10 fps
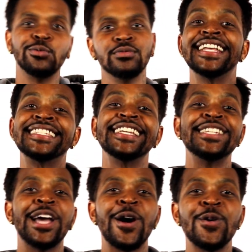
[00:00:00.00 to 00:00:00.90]
That's it,
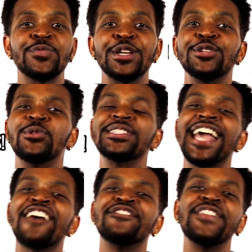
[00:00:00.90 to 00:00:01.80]
y'all. You just
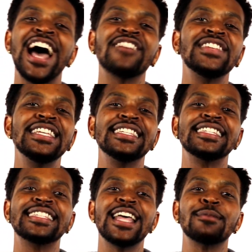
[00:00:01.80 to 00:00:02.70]
got 5 easy
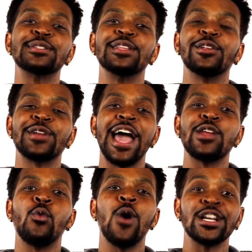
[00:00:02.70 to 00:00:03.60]
steps to learn how
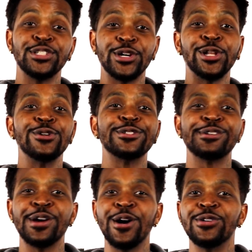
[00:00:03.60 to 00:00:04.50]
to wash your clothes on
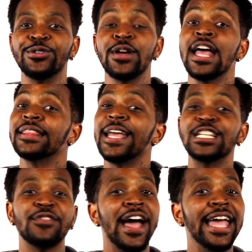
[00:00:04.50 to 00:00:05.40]
your own.
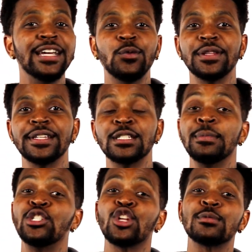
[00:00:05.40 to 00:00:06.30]
Thanks for hanging with us.
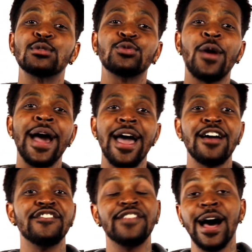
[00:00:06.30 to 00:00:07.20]
Be sure to
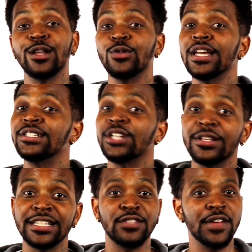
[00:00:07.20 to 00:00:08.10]
subscribe, follow, and share
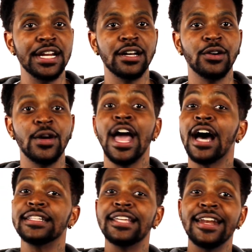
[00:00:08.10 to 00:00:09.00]
this video.
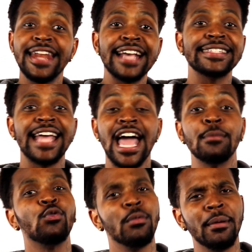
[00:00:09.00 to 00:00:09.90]
Until next time,
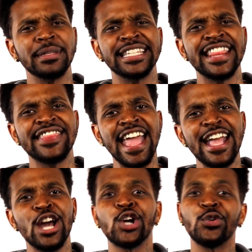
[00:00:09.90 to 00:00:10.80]
remember to
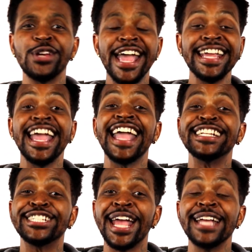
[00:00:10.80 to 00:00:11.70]
think, create,
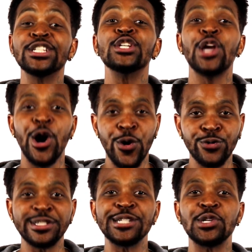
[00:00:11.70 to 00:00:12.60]
and change your
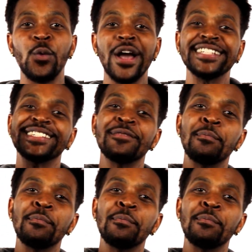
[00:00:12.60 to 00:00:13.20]
own situation.